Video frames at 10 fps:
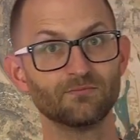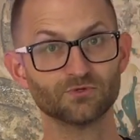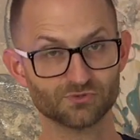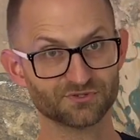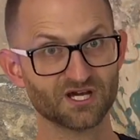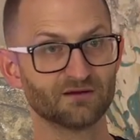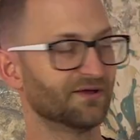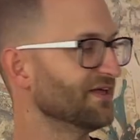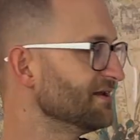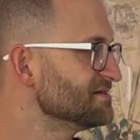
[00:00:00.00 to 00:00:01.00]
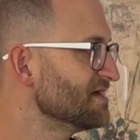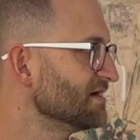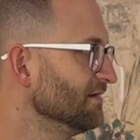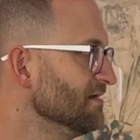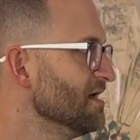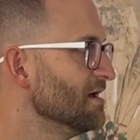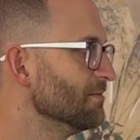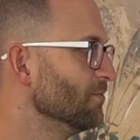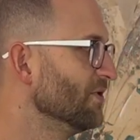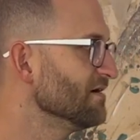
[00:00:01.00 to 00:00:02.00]
which we'll talk about that in a second.
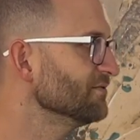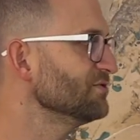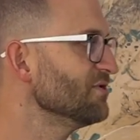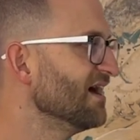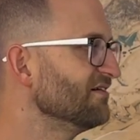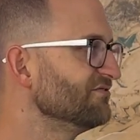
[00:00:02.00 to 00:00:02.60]
Whenever you have